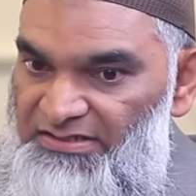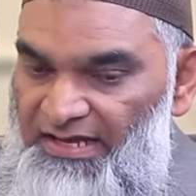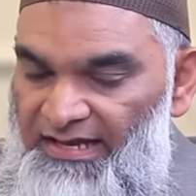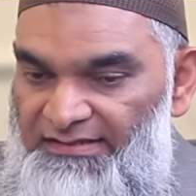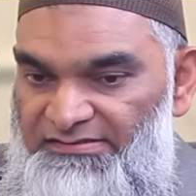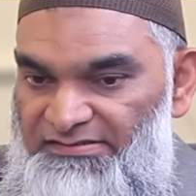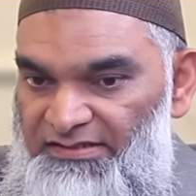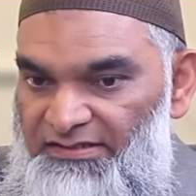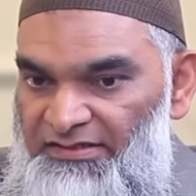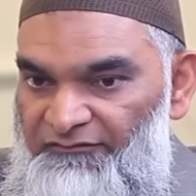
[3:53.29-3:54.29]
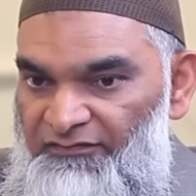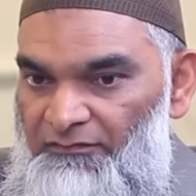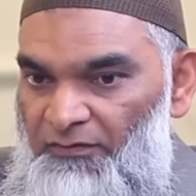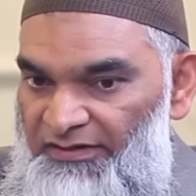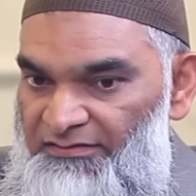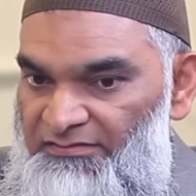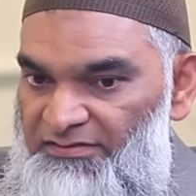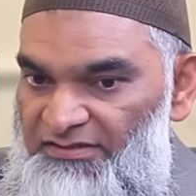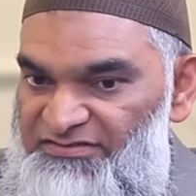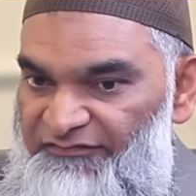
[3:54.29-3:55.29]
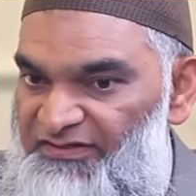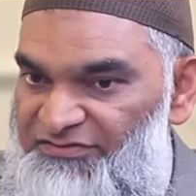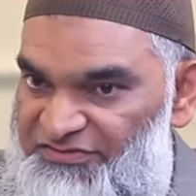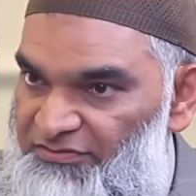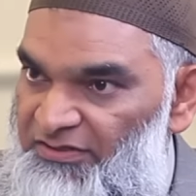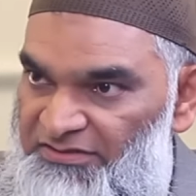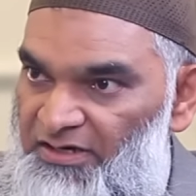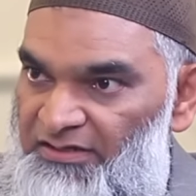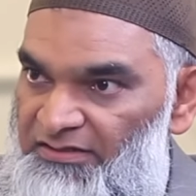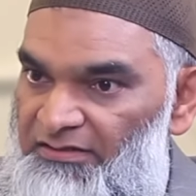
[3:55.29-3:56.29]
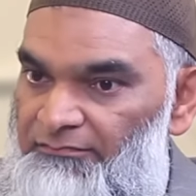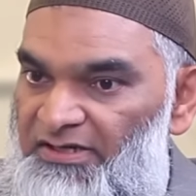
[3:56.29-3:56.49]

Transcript: And even when the civilians are not targeted,